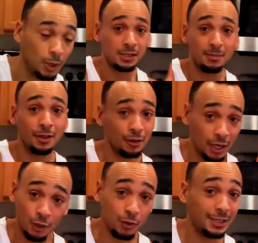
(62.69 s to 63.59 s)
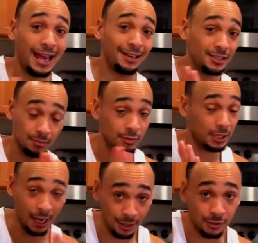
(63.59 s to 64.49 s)
Some other countries got some
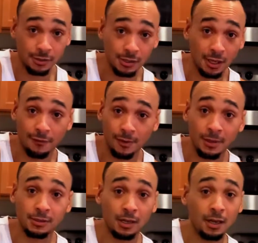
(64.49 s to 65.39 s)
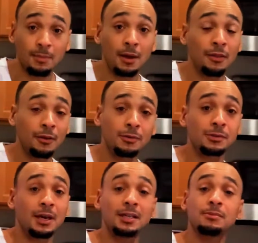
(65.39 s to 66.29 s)
gangster stuff. I'm not talking about those
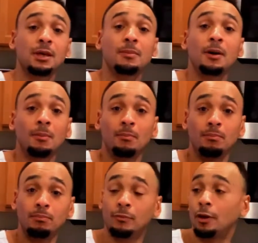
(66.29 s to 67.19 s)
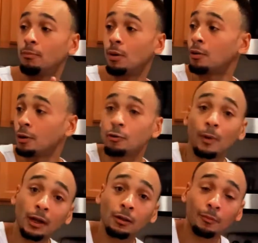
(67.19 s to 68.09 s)
guys. I'm talking about here, boring,
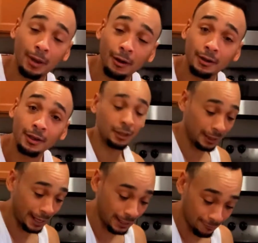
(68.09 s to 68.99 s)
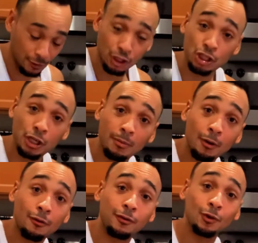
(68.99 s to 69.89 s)
regular America. The land of the
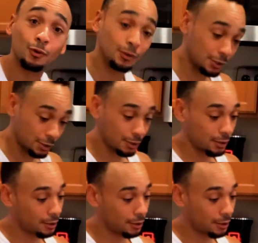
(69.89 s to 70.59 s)
GMO foods.